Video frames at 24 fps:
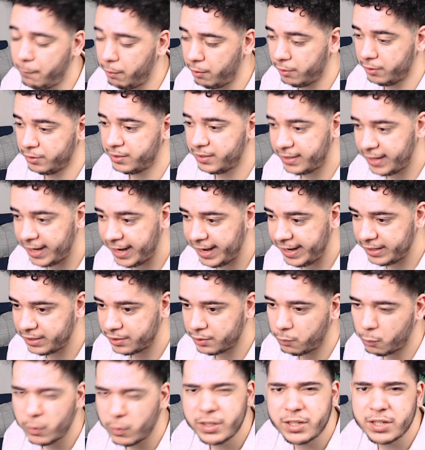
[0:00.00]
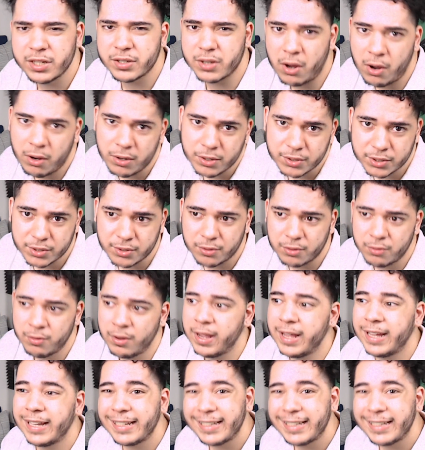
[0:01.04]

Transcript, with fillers: per stage, which is also